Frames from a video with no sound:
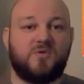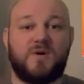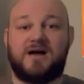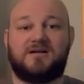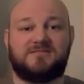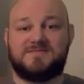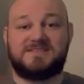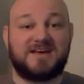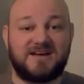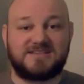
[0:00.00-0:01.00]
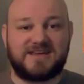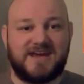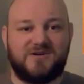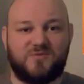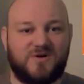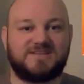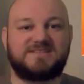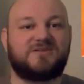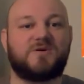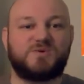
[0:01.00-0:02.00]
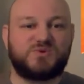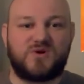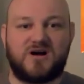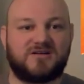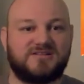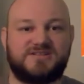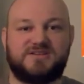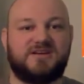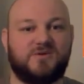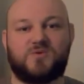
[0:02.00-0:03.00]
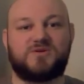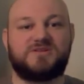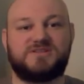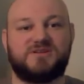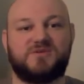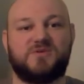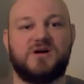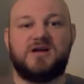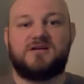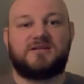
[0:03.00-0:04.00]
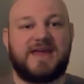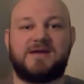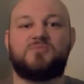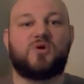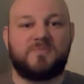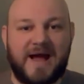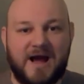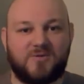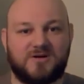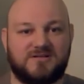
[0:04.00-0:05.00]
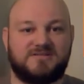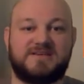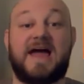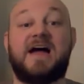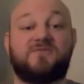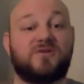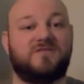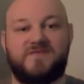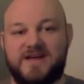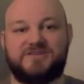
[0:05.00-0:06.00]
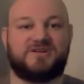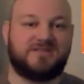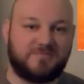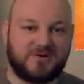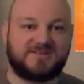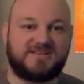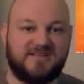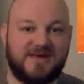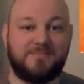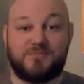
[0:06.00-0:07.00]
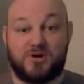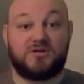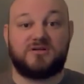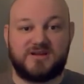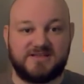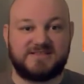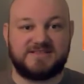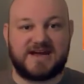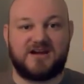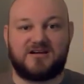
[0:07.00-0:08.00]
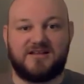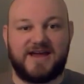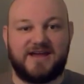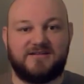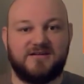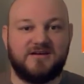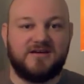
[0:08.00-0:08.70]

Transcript: While Sasuke wants to grow stronger in order to gain more power, to have revenge on the person that murdered his entire clan.